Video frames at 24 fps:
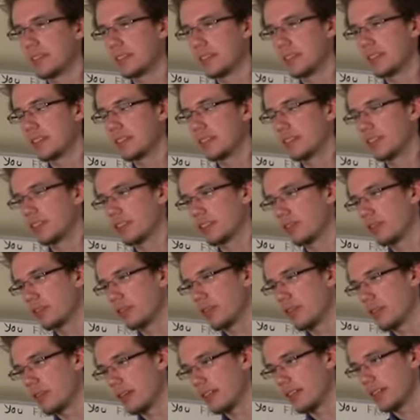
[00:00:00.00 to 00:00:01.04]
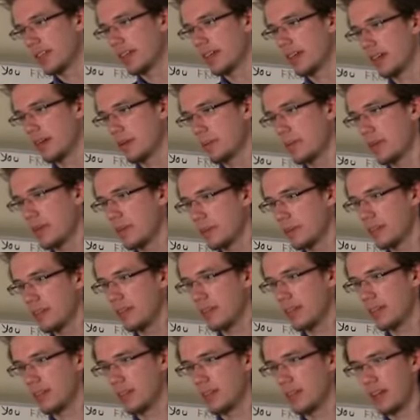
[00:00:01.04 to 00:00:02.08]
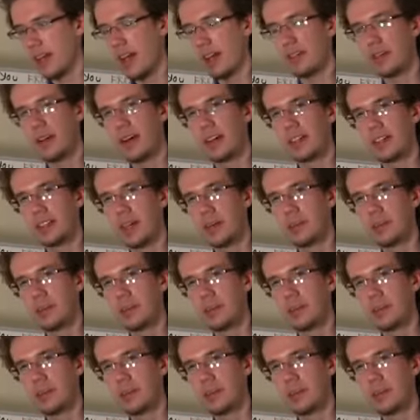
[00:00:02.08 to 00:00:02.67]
since they're just floating there, people can have a hard